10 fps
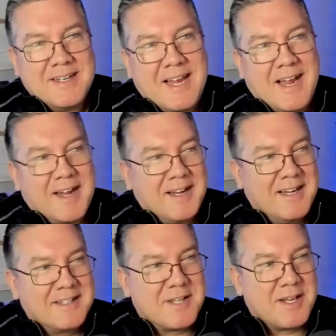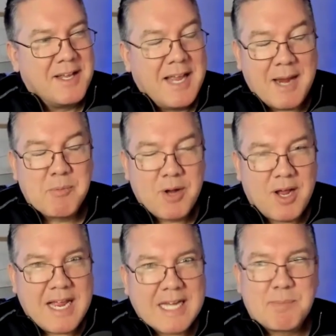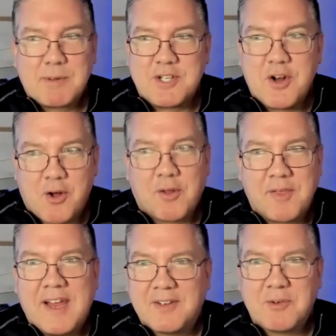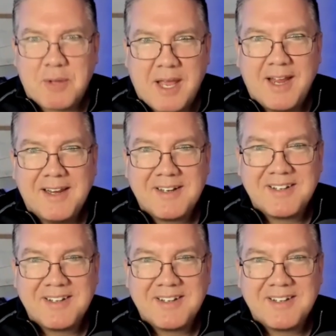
yeah it's uh hey we're not experts in all things okay